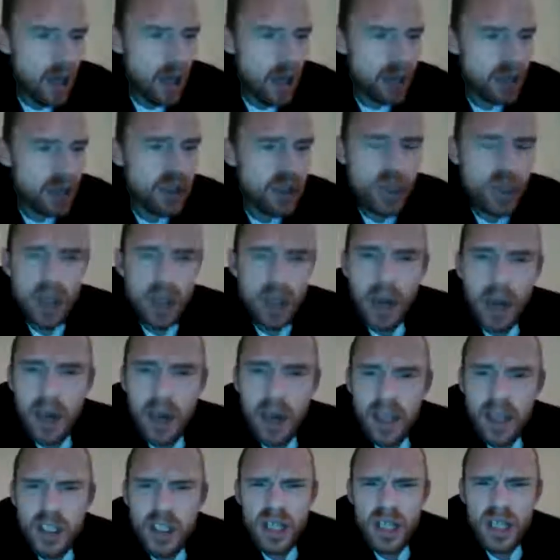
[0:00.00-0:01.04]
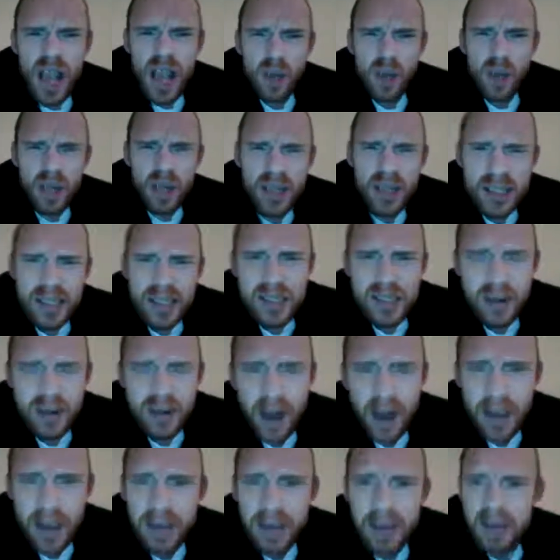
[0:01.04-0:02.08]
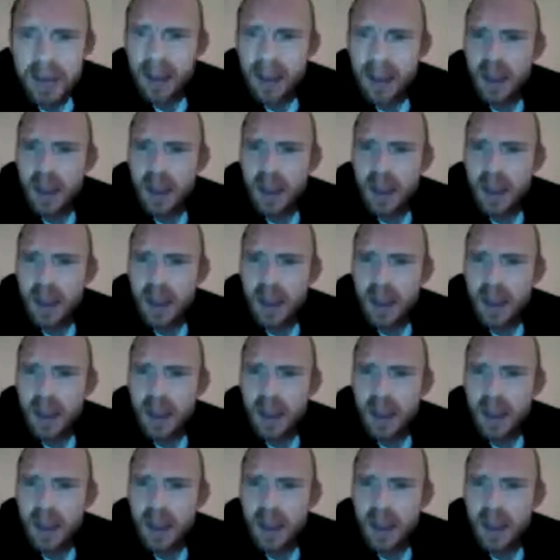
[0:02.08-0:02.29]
And do you know what it is, right?